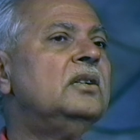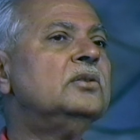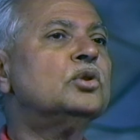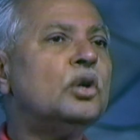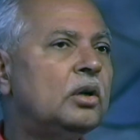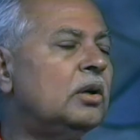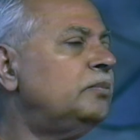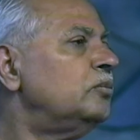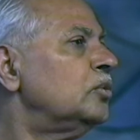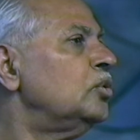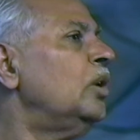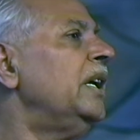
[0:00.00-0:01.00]

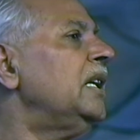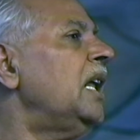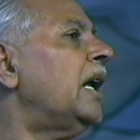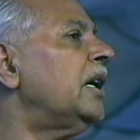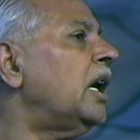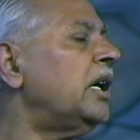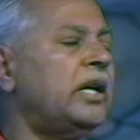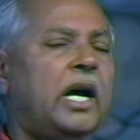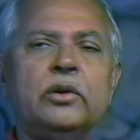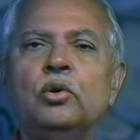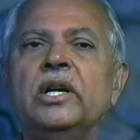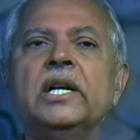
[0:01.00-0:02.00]
So, knowingly or
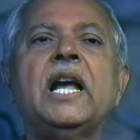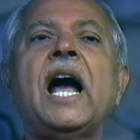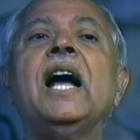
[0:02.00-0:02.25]
unknowingly,